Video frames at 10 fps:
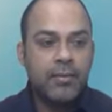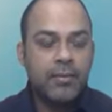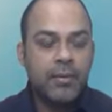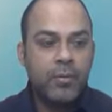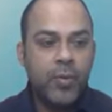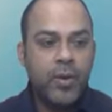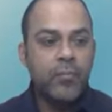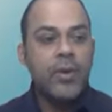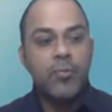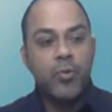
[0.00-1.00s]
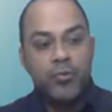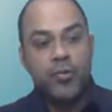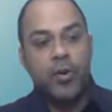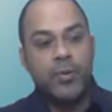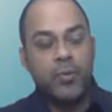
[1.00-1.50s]
when we move
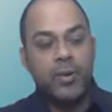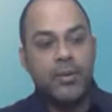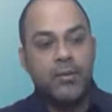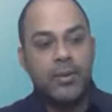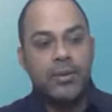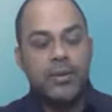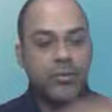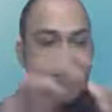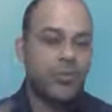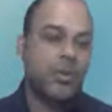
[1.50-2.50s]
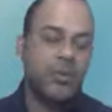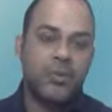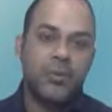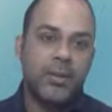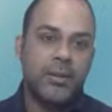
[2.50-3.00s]
from the real world into this
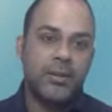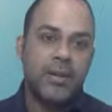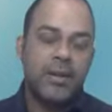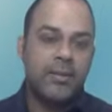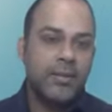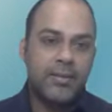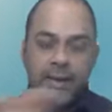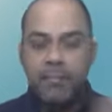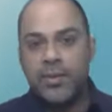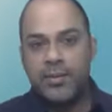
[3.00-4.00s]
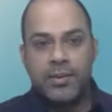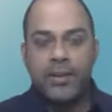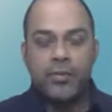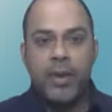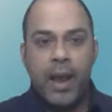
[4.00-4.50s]
virtual world, the same
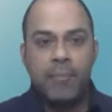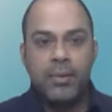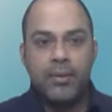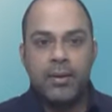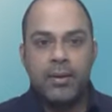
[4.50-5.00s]
mistakes don't happen,